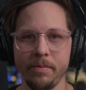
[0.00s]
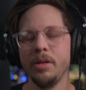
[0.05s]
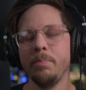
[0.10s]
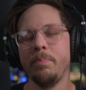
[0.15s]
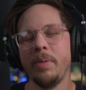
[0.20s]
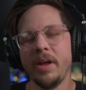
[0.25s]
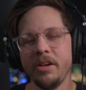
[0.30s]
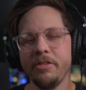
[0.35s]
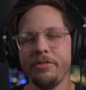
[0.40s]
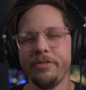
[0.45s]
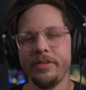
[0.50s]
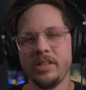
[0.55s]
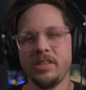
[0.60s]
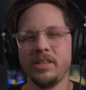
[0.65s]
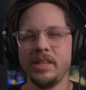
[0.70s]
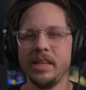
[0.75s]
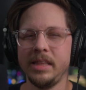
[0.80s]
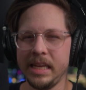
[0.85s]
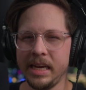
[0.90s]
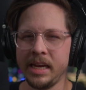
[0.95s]
The benefits
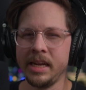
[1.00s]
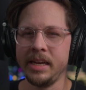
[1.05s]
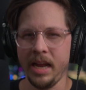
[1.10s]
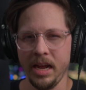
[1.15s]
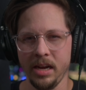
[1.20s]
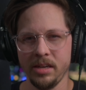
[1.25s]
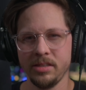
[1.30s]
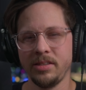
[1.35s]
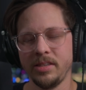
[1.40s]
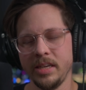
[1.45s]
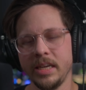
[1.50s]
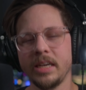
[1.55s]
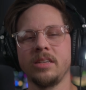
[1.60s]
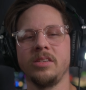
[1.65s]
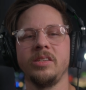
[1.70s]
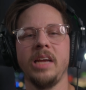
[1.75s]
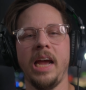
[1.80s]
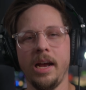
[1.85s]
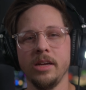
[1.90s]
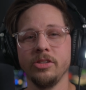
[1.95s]
that the Connect
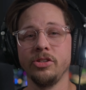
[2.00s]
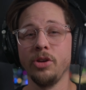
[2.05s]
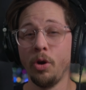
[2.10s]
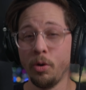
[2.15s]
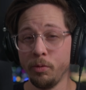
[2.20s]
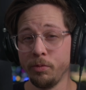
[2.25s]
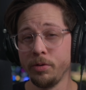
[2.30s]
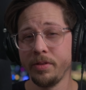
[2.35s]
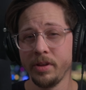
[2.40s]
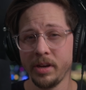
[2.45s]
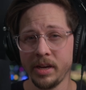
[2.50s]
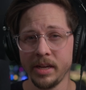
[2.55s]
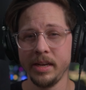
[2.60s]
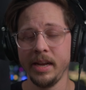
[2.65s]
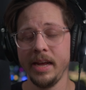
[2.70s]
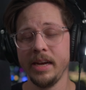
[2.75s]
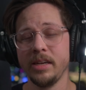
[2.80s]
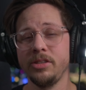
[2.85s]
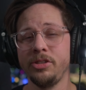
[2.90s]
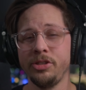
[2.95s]
6 has over the
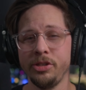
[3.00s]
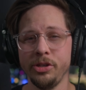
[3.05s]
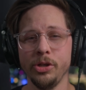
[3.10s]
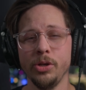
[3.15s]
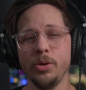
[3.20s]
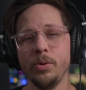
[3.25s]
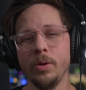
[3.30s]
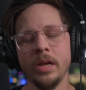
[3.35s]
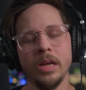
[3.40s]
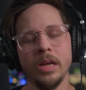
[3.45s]
Connect 2